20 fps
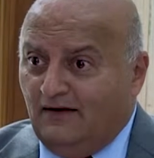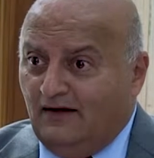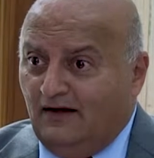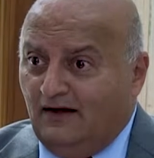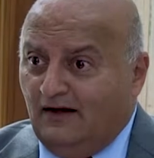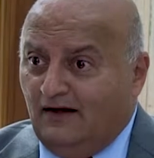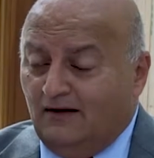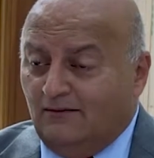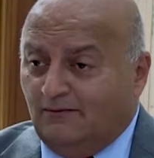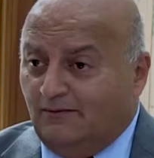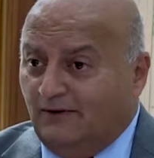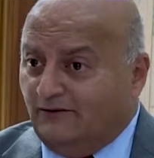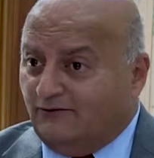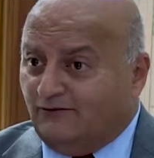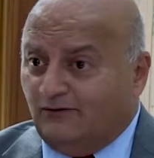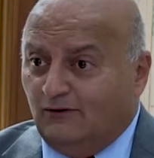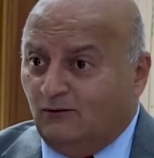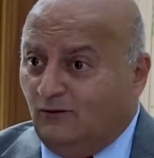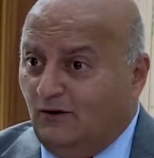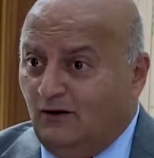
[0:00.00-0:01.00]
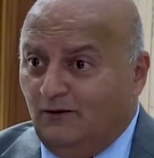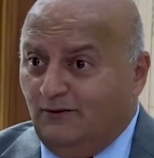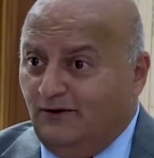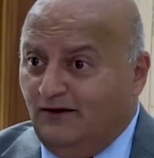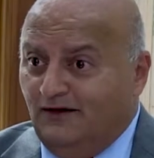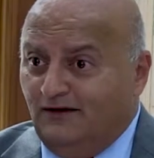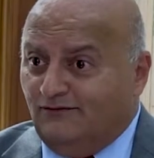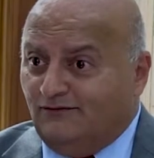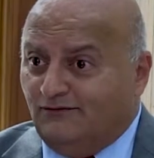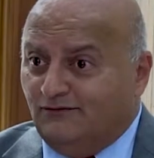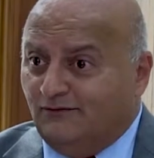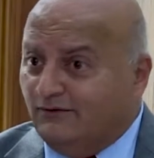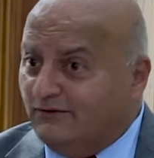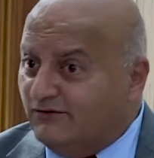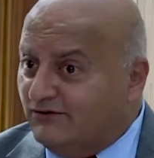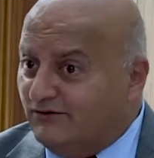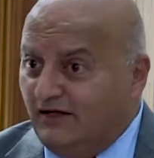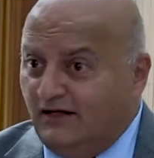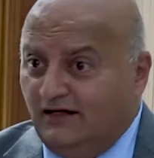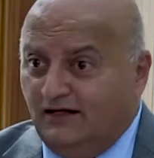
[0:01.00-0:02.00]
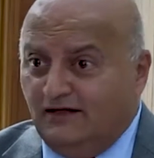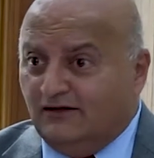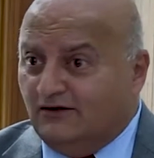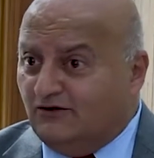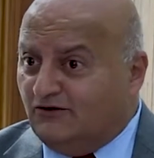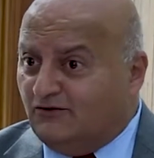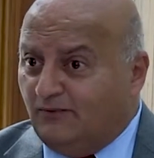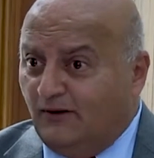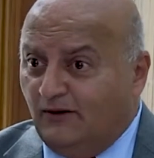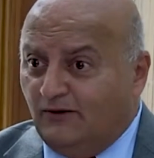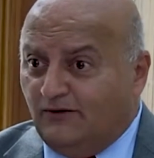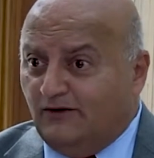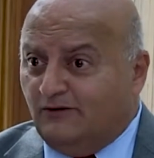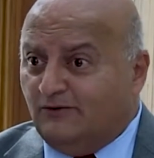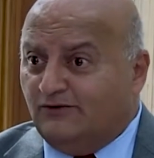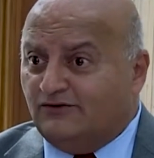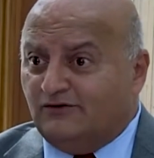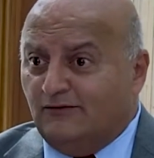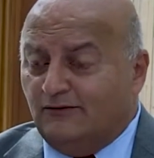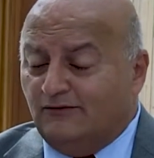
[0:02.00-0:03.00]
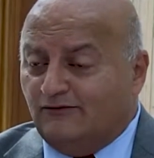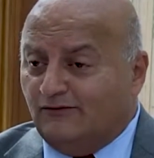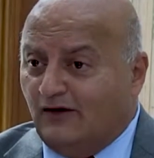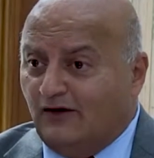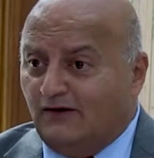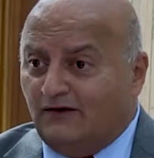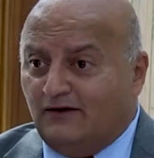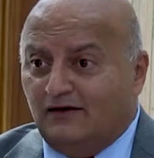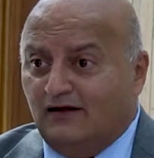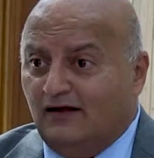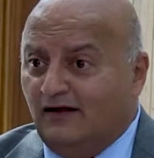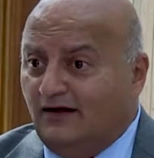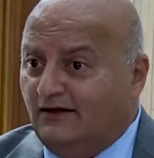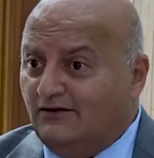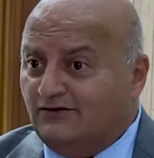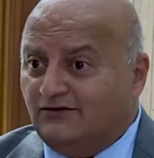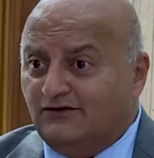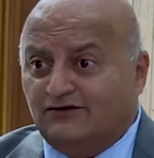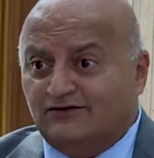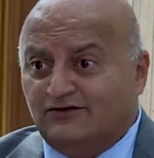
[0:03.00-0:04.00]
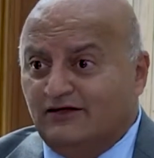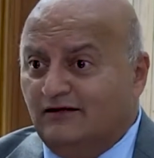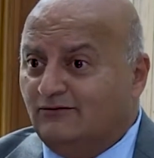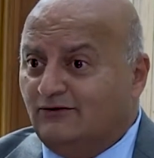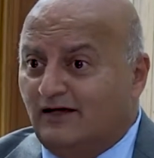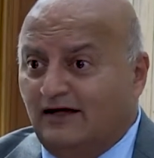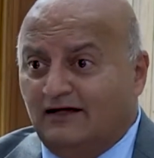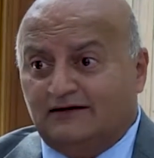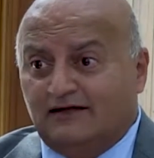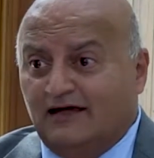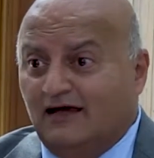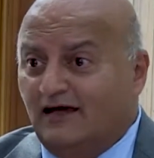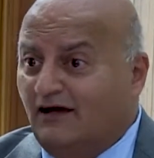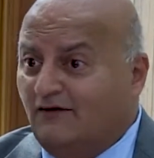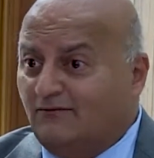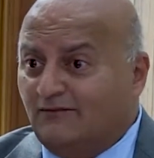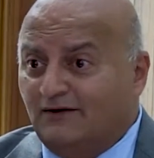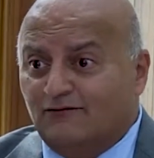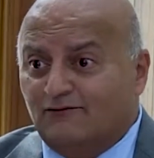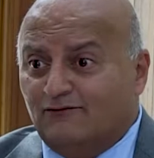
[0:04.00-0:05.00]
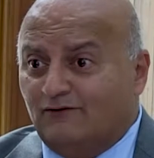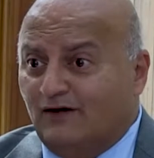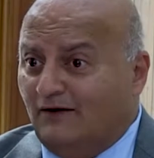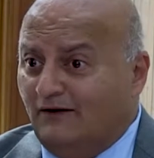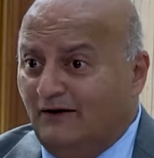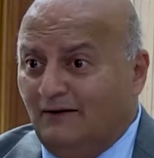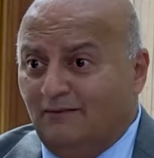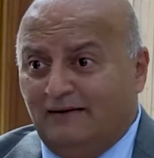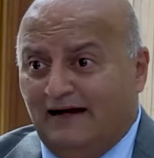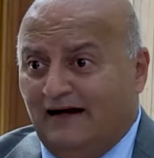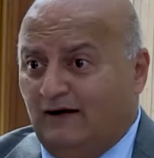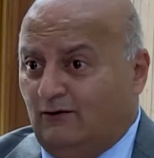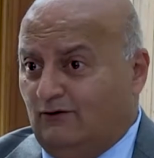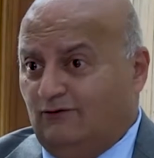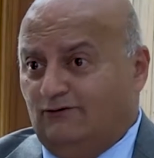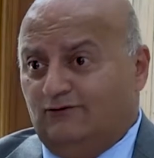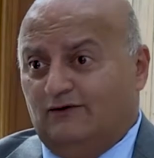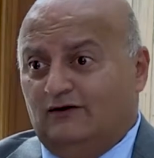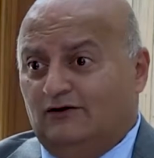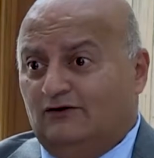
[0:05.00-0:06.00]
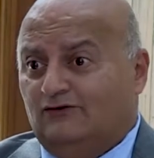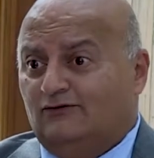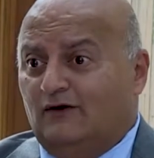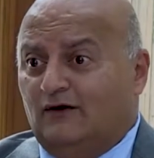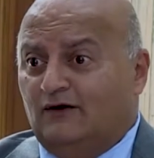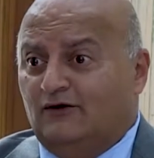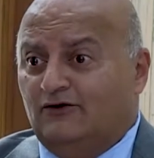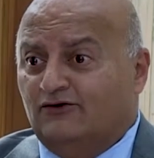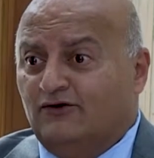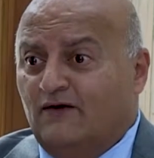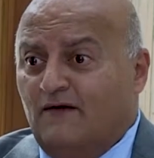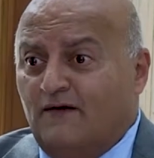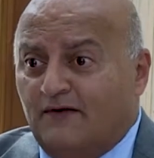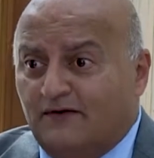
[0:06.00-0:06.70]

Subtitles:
but from what we've seen and spoken with some of your other clients, it seems like they have been very powerful as far as